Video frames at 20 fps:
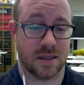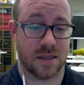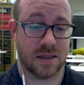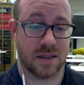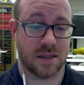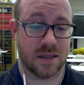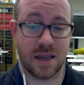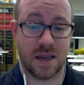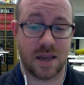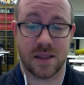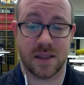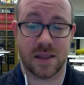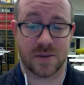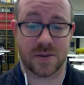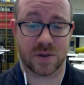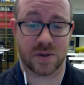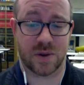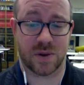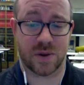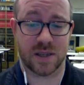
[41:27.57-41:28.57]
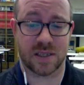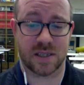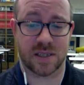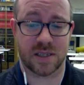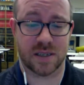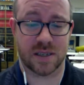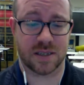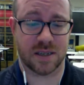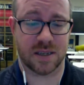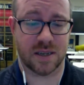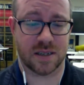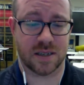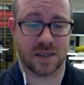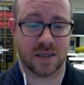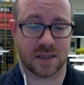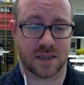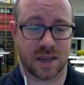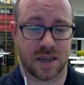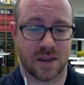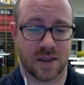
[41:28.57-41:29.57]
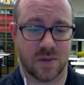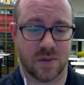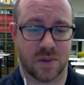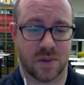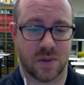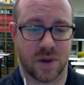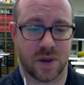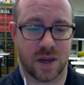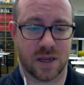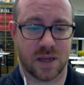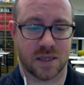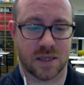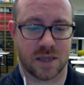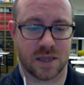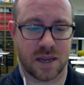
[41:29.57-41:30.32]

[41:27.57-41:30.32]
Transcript: Yeah, this was crazy to see it just kind of the way it just kind